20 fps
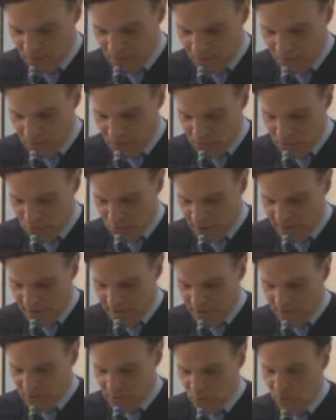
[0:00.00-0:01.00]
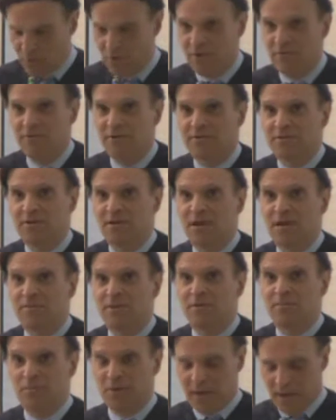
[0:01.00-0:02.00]
whose writings were of
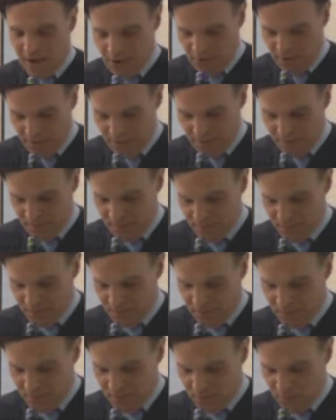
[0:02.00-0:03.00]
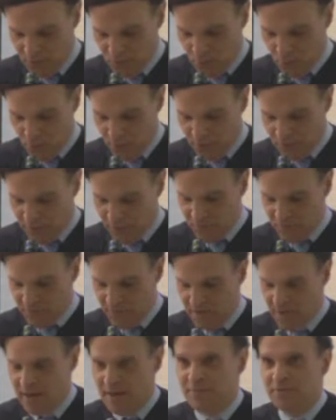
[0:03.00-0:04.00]
uncommon power, who worked for the
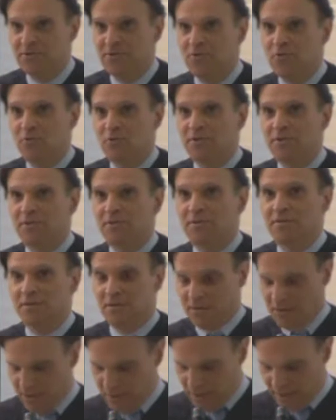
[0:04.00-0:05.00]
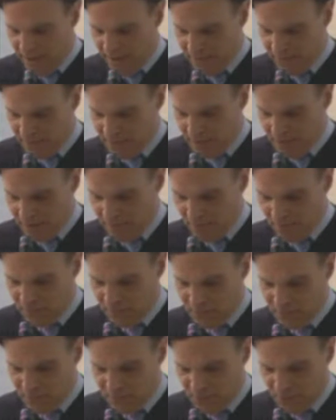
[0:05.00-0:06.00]
common good in a lifetime
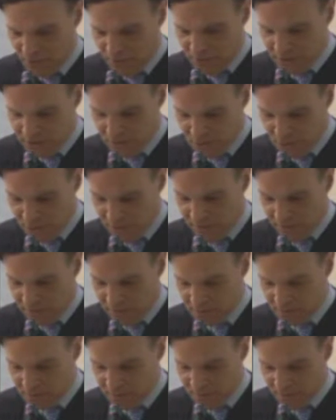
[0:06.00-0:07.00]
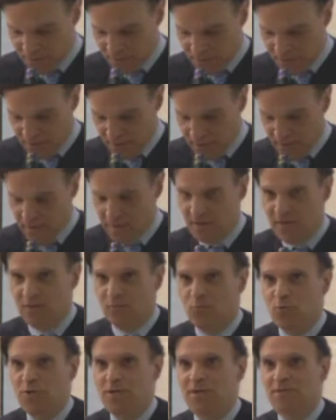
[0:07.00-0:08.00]
of distinguished service.
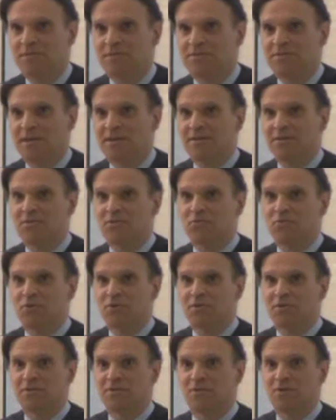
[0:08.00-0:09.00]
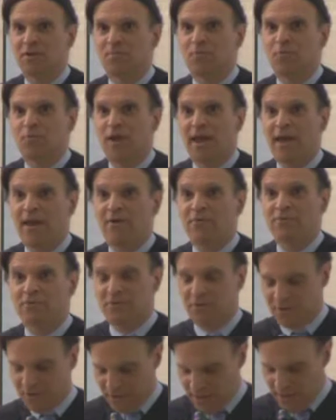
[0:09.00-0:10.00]
And we in the Second Circuit are proud
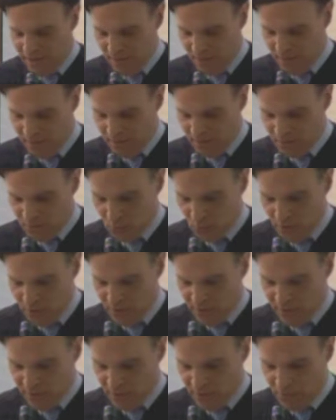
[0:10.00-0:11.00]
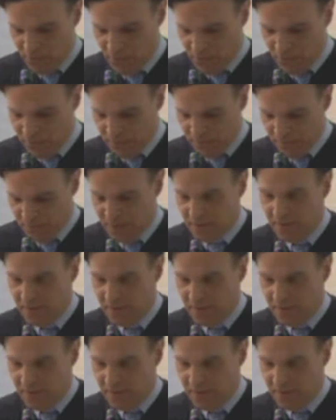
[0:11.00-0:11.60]
to claim him as one of our own.